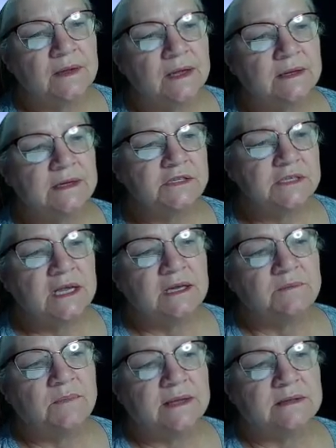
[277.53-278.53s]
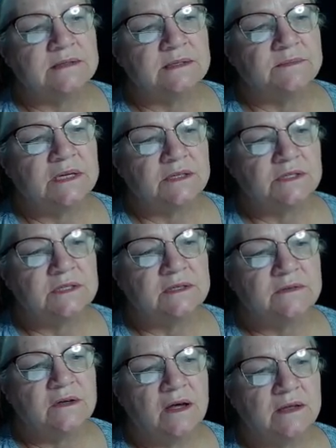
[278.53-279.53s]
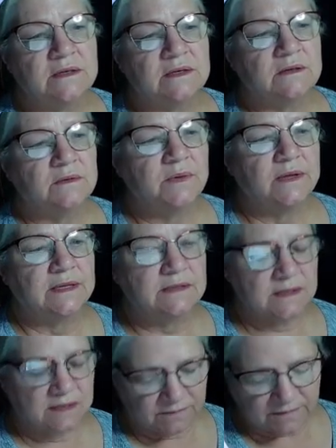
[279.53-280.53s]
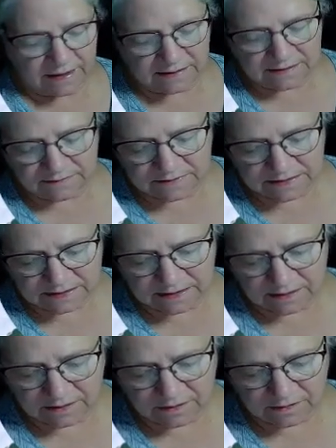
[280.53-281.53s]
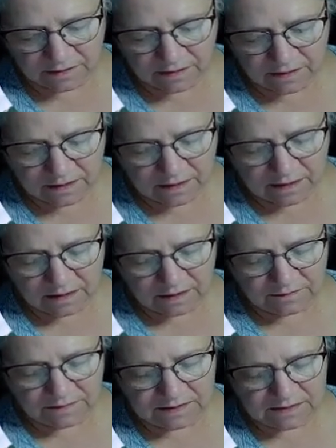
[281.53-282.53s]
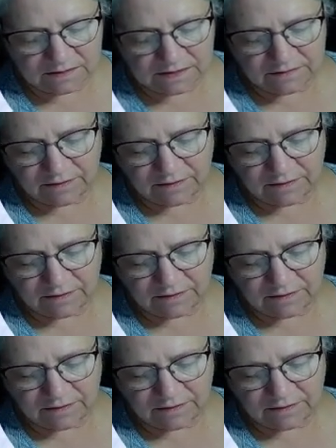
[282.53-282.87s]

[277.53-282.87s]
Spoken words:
initiated by the subduction of continental plates on a massive scale. This was a